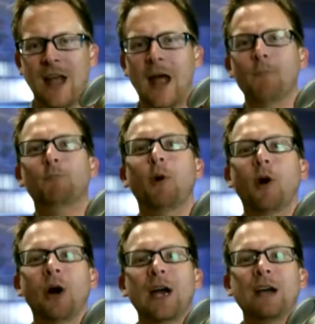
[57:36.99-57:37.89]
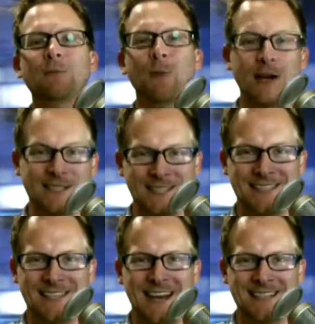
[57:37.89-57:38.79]
And boy, was
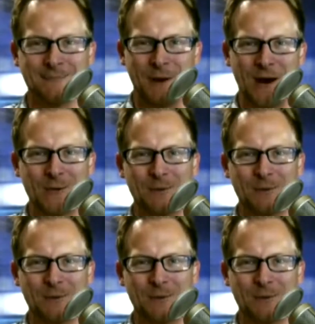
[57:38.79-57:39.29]
it as a power